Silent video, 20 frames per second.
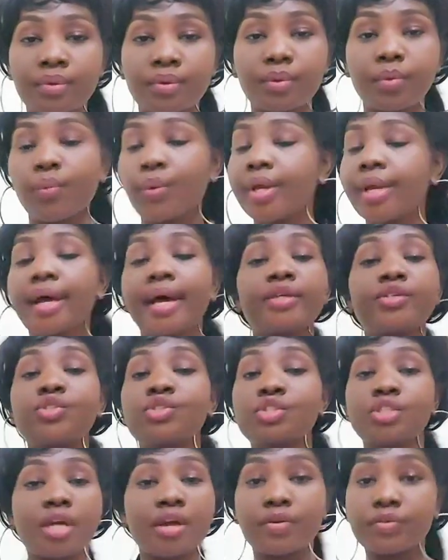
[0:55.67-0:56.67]
when are you
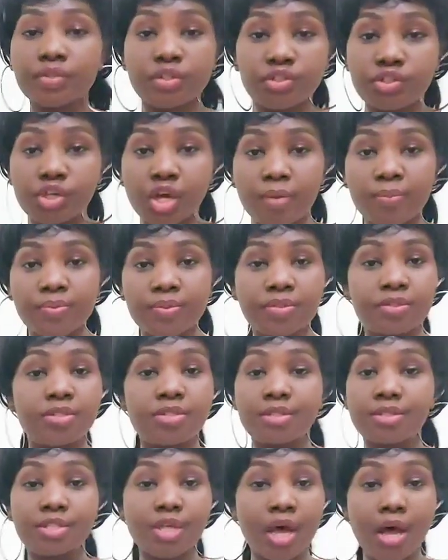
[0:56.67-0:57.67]
sharing the jobs?
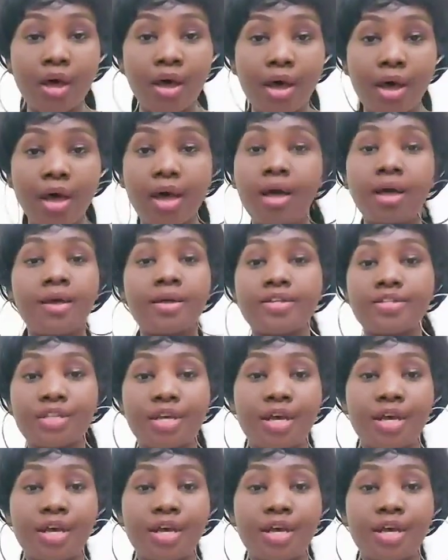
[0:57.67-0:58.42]
When are